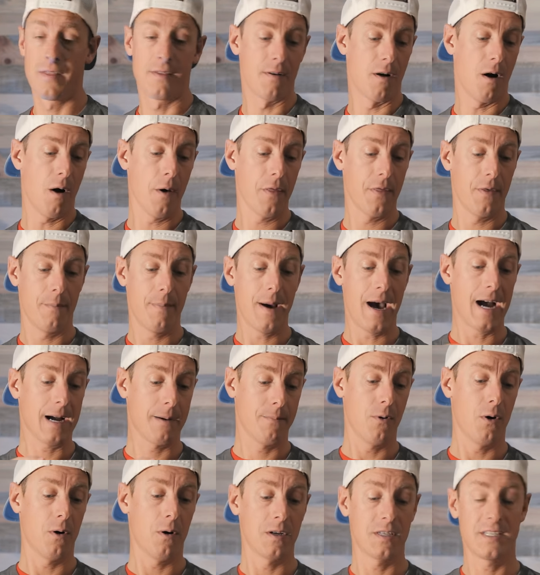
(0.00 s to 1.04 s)
They're all the
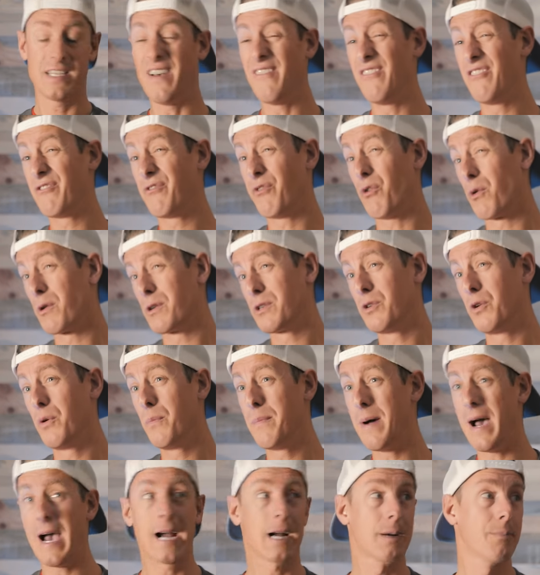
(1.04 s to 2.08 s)
backbore,
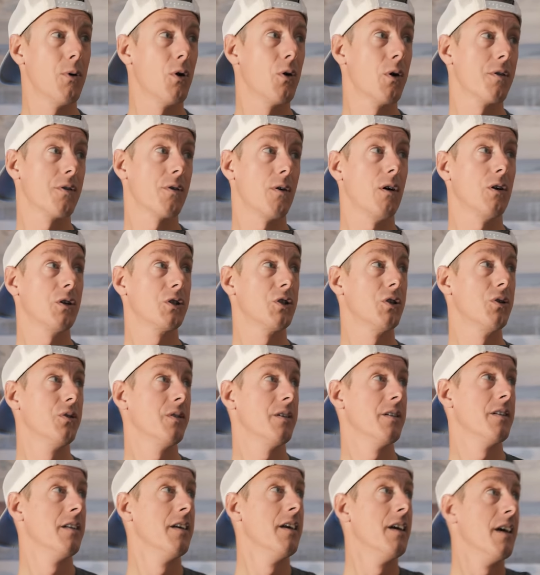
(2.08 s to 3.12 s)
7.42 backbore. They're all
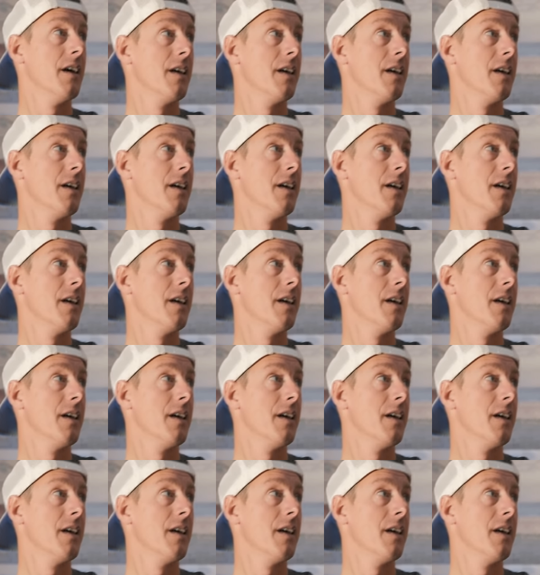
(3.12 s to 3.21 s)
shooting